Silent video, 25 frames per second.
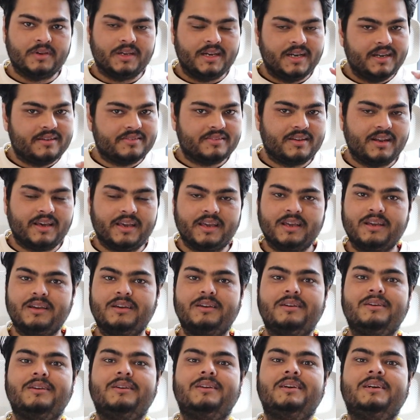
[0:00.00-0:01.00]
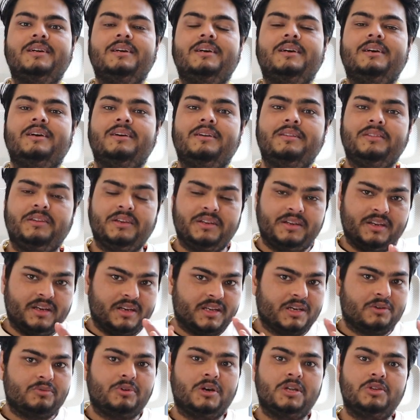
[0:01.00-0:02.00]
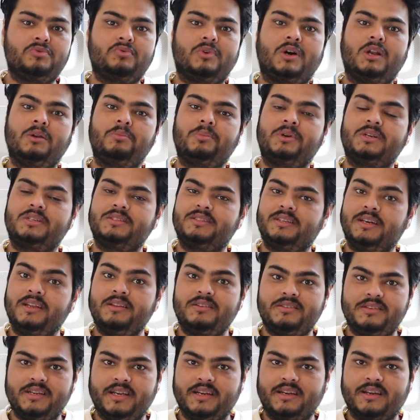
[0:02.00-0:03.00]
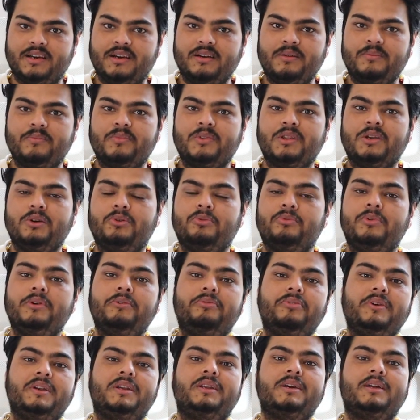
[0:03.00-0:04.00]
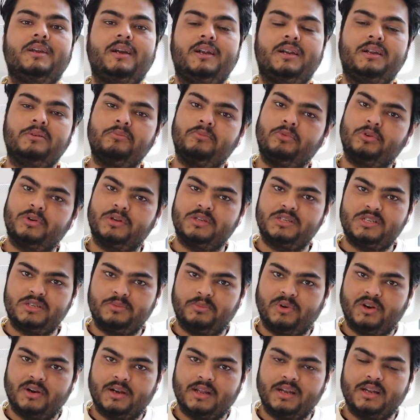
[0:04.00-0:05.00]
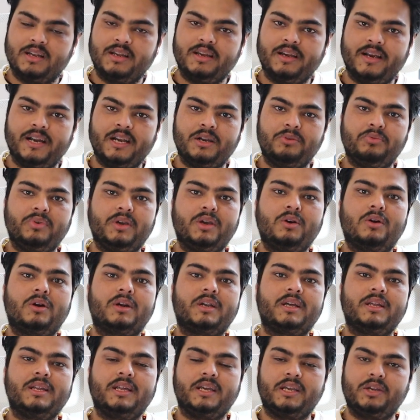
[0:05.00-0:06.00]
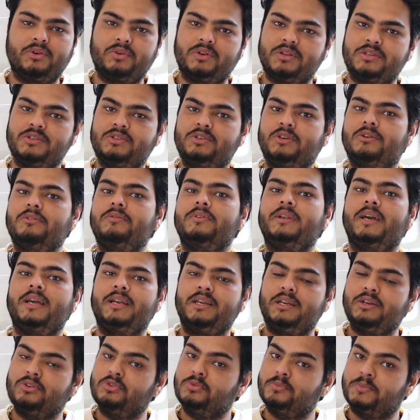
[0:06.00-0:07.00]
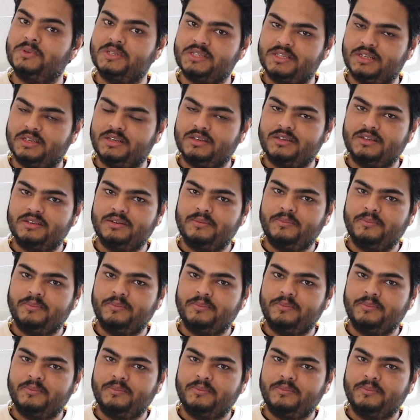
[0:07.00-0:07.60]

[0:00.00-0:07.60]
It's like, the data was Walmart sales data. We fit a random forest model and we got an accuracy of 92%.